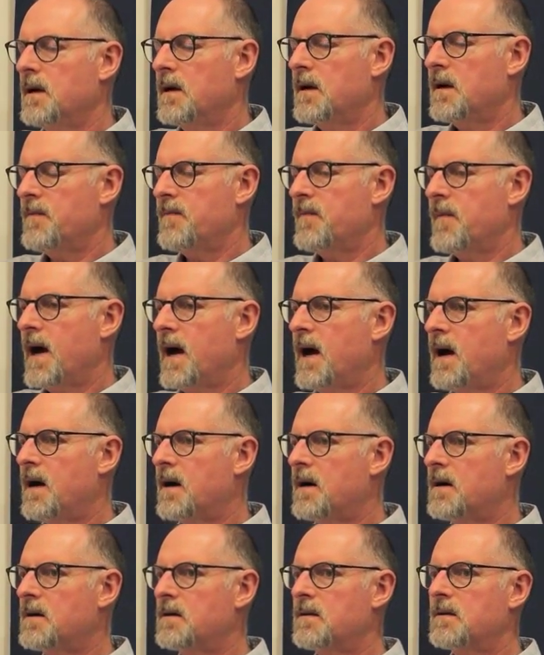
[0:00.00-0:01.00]

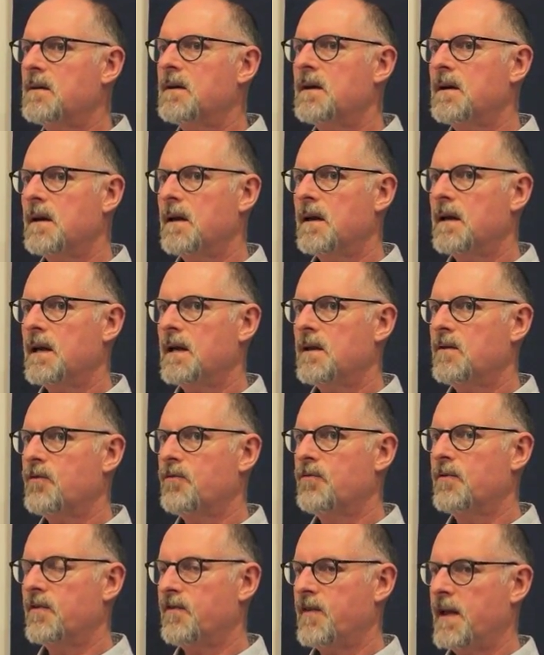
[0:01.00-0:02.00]
how it
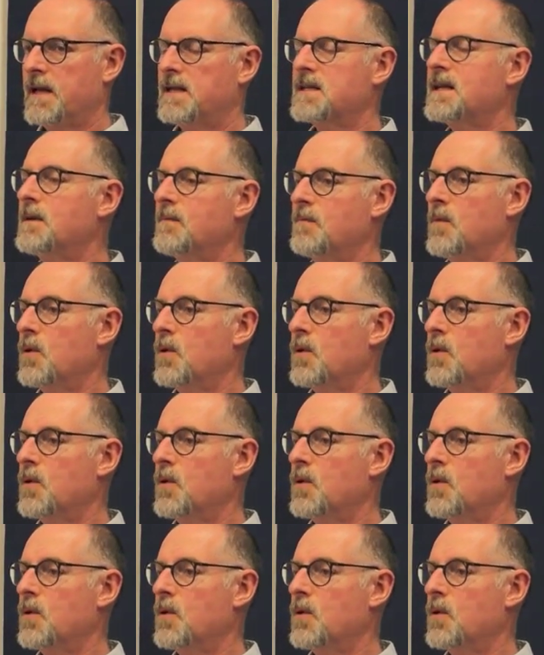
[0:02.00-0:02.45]
reflects a